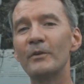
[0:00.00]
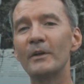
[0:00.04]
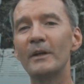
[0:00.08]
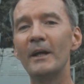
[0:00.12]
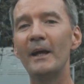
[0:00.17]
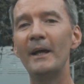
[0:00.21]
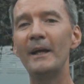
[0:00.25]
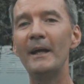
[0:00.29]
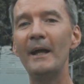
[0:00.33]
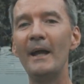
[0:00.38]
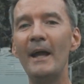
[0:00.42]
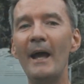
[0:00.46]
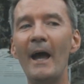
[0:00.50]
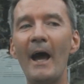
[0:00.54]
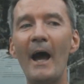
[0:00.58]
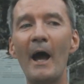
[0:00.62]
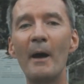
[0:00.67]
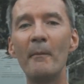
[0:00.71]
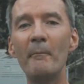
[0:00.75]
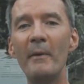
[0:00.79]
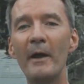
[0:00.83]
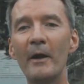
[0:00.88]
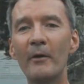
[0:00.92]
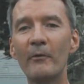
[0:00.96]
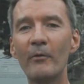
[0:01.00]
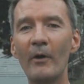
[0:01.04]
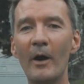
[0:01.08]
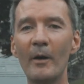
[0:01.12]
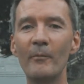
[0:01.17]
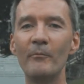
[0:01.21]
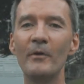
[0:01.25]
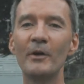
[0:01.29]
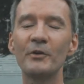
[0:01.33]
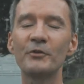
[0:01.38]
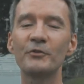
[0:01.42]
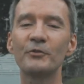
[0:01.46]
today at Meg
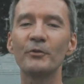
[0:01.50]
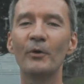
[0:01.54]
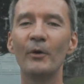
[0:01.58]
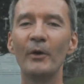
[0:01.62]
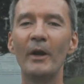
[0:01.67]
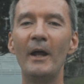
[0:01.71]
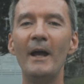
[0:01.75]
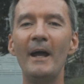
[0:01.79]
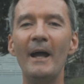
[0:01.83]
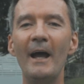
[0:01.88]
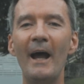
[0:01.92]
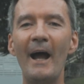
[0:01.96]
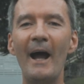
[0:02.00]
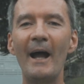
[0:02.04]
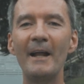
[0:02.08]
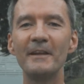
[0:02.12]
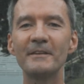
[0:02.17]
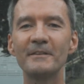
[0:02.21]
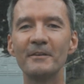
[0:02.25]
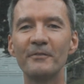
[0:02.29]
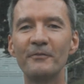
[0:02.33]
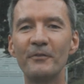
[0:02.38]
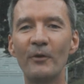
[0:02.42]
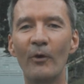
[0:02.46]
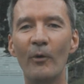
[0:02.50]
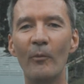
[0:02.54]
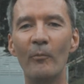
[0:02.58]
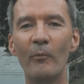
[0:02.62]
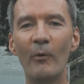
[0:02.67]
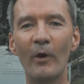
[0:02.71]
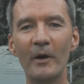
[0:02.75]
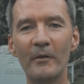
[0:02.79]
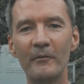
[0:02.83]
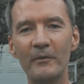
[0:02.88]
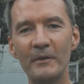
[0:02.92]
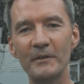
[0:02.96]
Khram Restaurant and to film
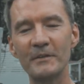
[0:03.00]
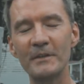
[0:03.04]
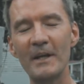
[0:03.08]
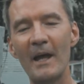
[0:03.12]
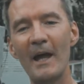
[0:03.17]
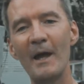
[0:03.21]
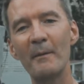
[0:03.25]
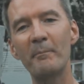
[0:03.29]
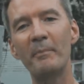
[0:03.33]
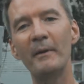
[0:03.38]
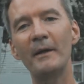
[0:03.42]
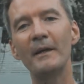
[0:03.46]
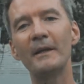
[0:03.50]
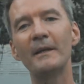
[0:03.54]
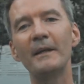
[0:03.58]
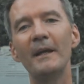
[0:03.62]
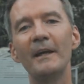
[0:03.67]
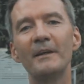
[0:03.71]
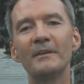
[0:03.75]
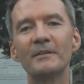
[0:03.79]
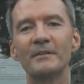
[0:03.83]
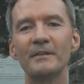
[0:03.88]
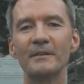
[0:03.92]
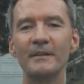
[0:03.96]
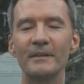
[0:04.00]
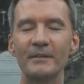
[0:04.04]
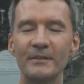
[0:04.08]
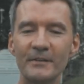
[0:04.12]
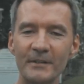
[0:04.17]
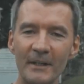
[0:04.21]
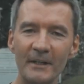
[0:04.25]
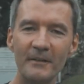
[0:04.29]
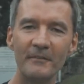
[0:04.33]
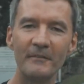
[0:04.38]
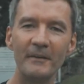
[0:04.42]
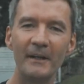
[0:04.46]
one of his epic gigs
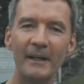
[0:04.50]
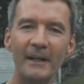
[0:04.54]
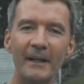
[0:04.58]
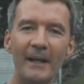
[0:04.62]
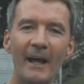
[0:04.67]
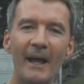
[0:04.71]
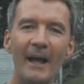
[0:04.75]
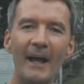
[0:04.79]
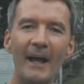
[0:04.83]
this evening